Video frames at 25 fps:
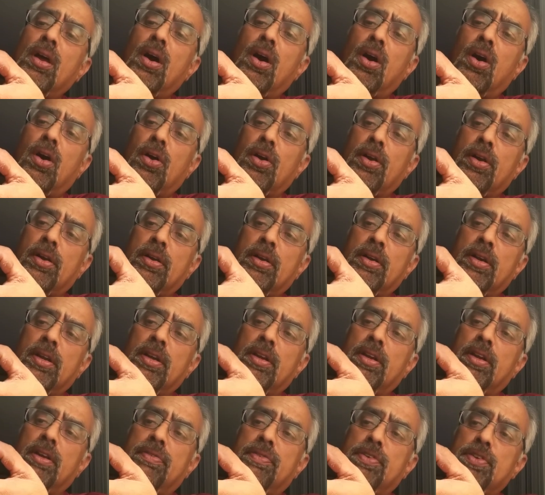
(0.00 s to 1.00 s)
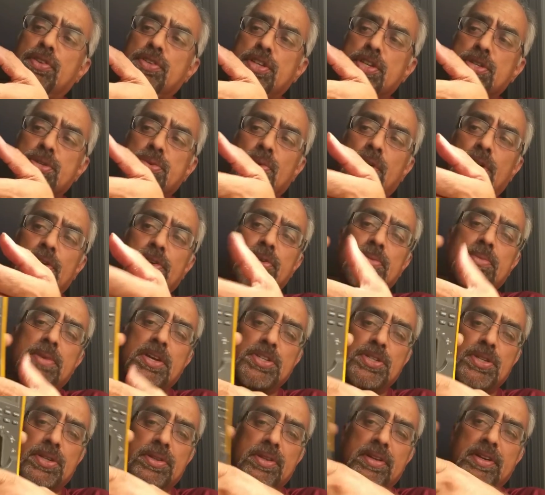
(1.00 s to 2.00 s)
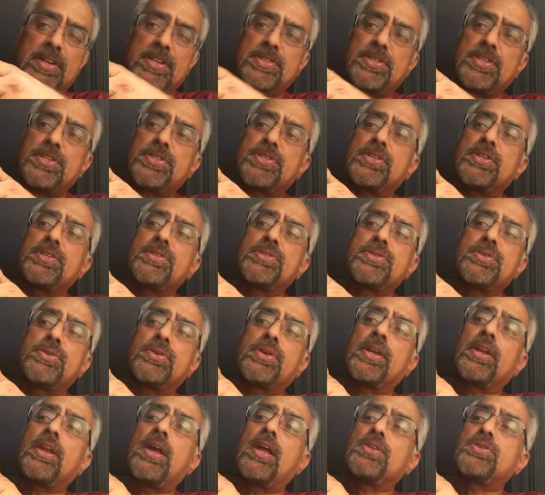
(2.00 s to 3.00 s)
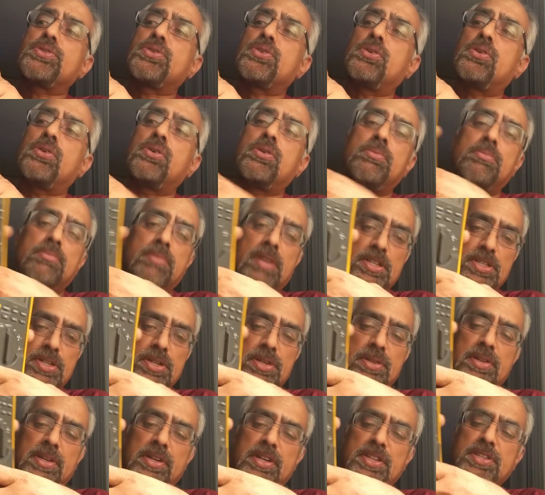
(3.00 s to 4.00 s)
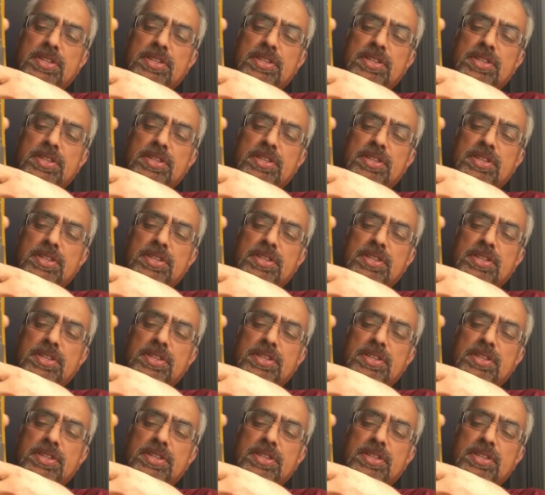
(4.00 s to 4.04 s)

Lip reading: Or if you just want to measure the resistance, you can also measure the